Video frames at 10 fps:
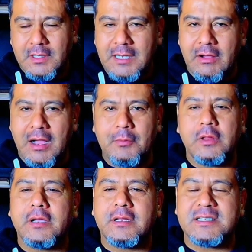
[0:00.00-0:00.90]
Now, I'm
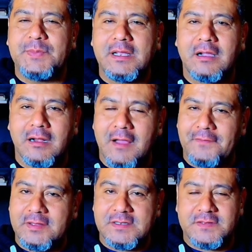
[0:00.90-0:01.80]
only going to speak on
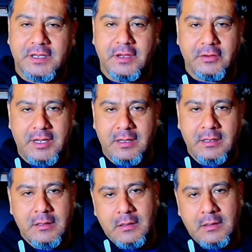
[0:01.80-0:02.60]
offensive security,